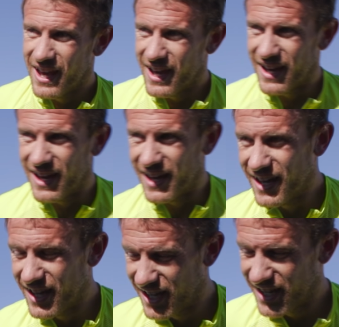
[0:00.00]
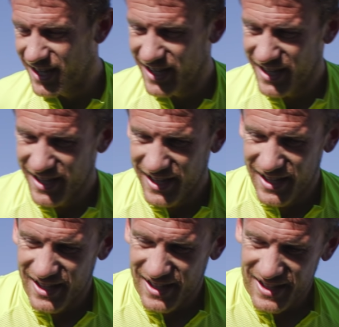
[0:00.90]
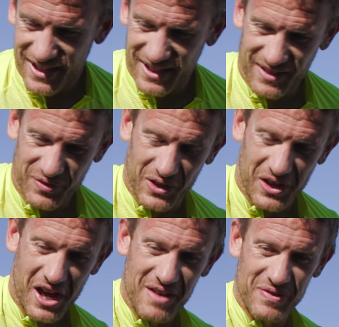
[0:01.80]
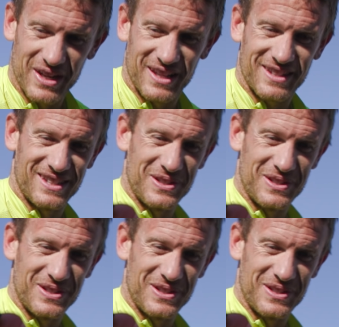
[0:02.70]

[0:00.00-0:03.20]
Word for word: uh, like felt confident to